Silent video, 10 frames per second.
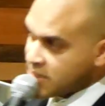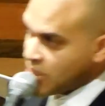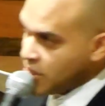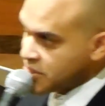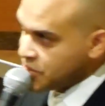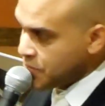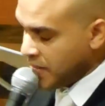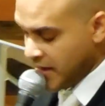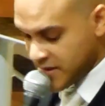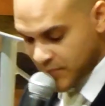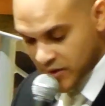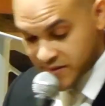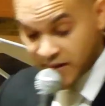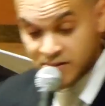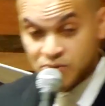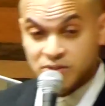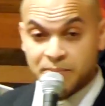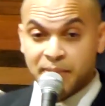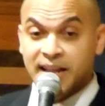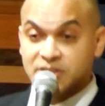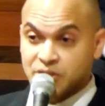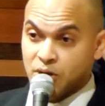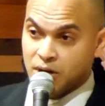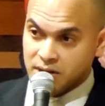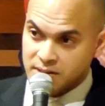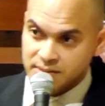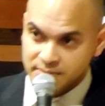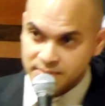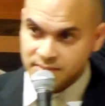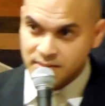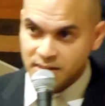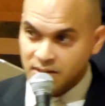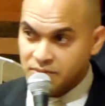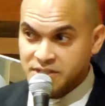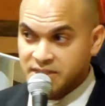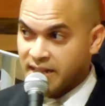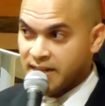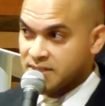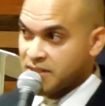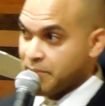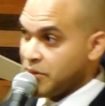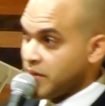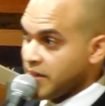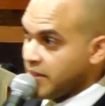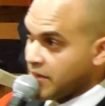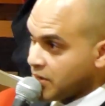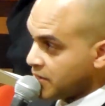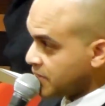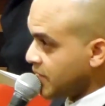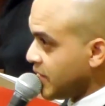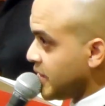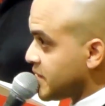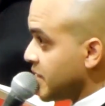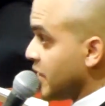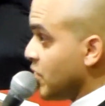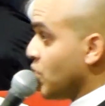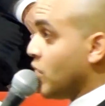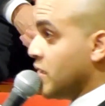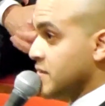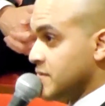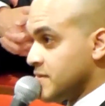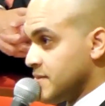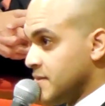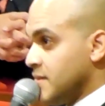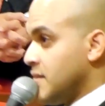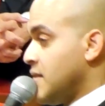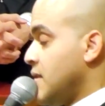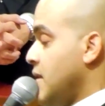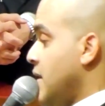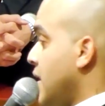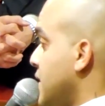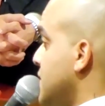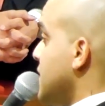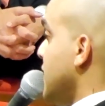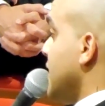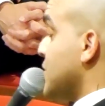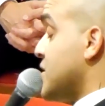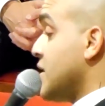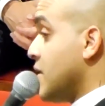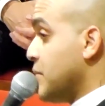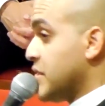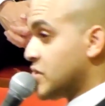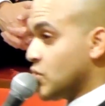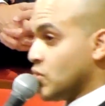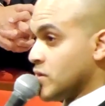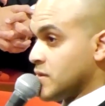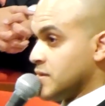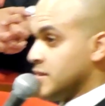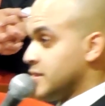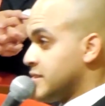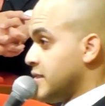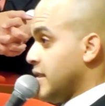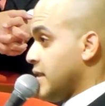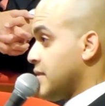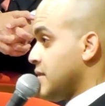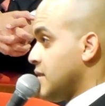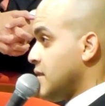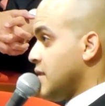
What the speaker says: I talked to Ellis Marcellus, who's the patriarch of the jazz community here in the city of New Orleans. And I consider him still a mentor today.